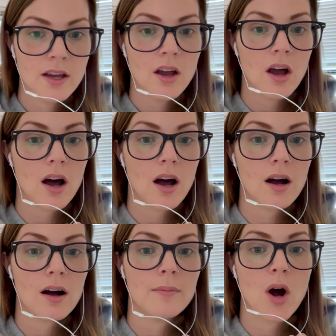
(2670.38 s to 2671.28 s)

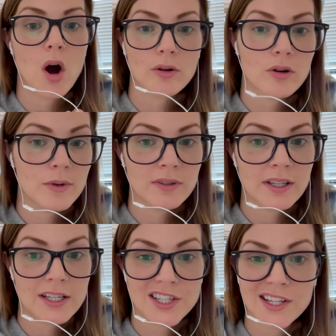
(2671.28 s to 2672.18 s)
autoimmune
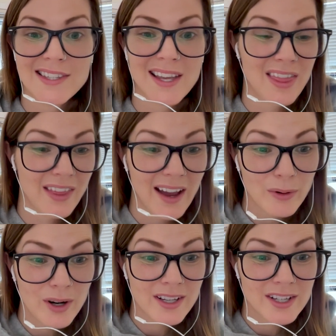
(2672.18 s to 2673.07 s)
conditions and
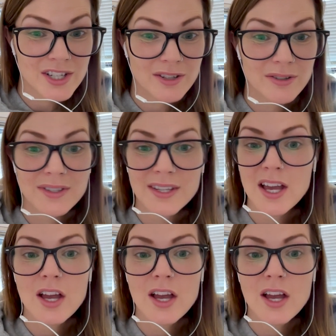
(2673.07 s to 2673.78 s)
thyroid issues,